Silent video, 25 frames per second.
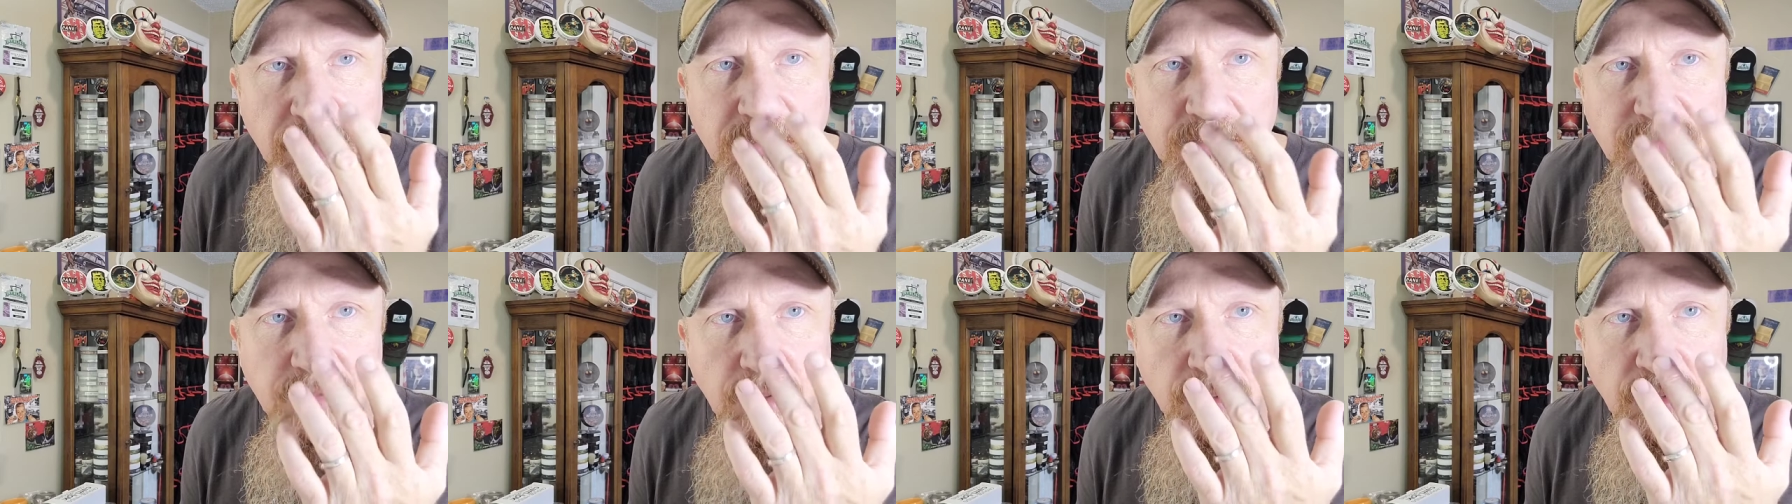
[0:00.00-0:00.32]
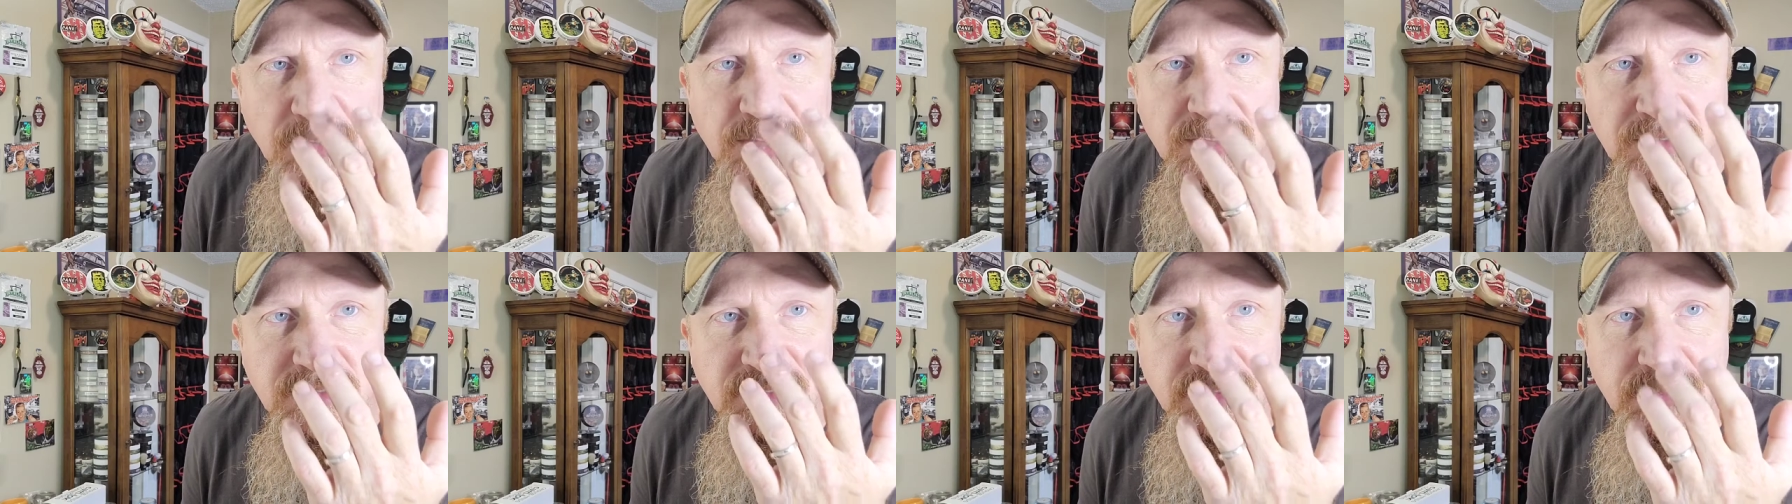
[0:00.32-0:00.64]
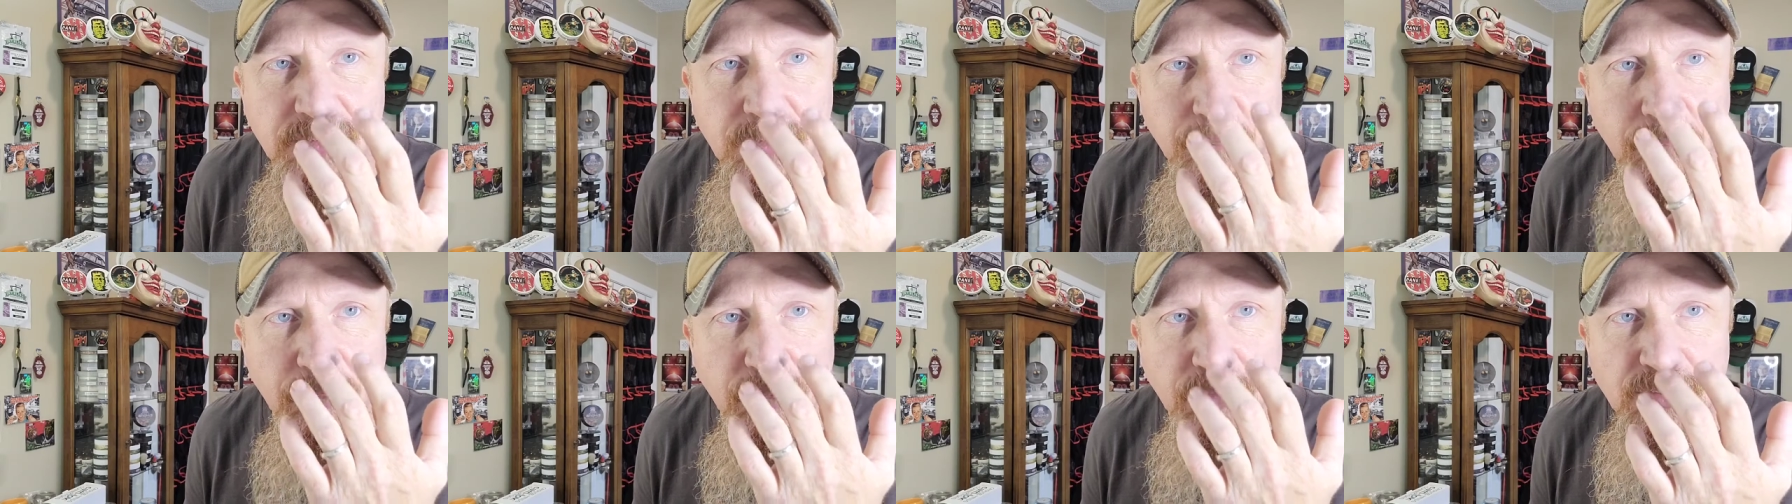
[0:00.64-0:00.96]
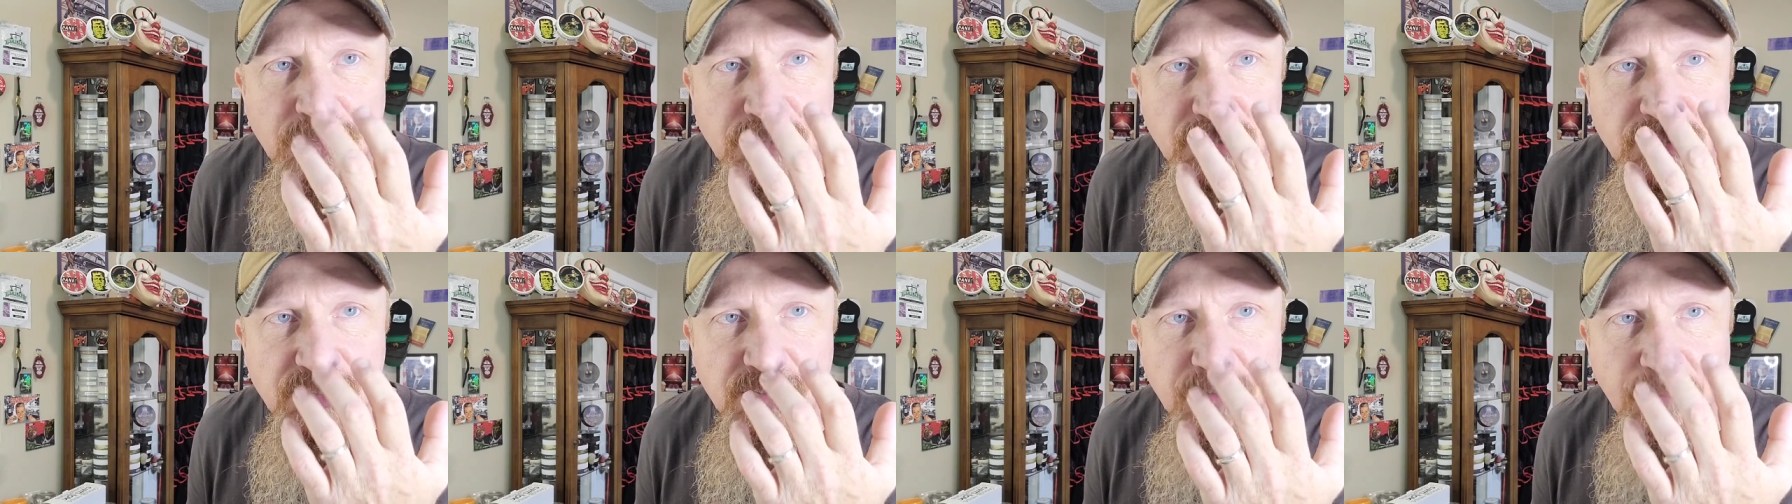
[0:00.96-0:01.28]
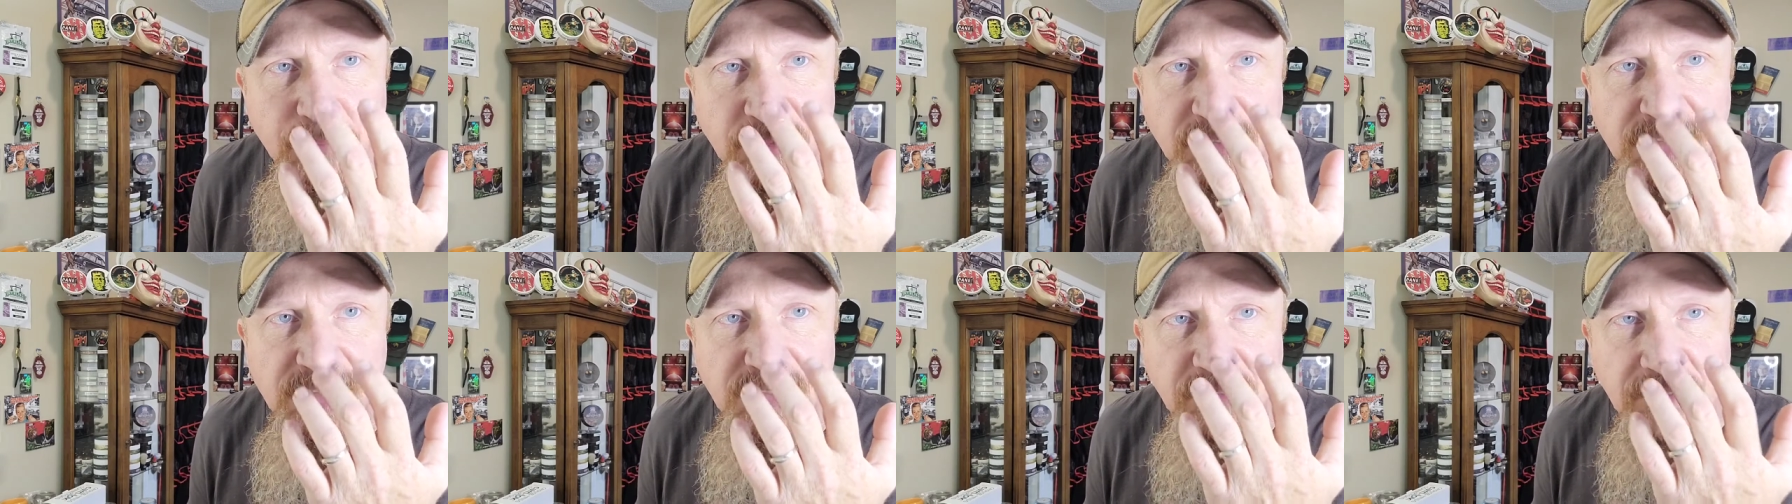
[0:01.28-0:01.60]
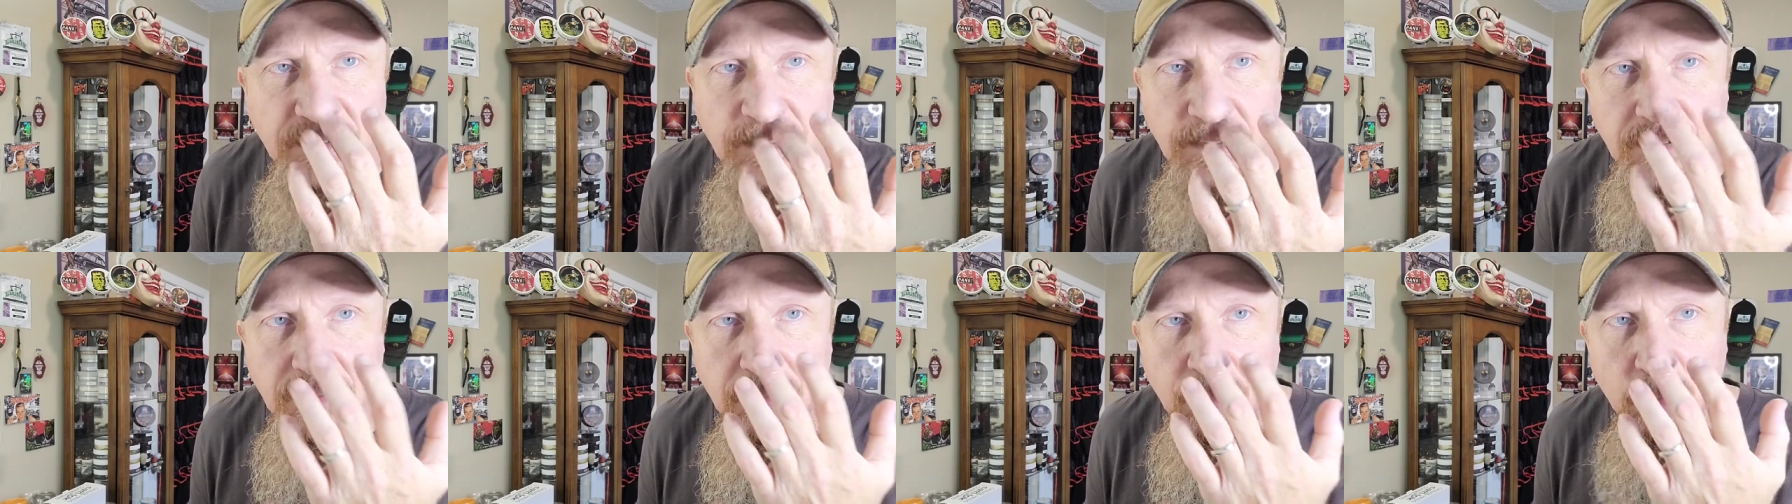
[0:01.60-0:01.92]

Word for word: so it's super, super slick.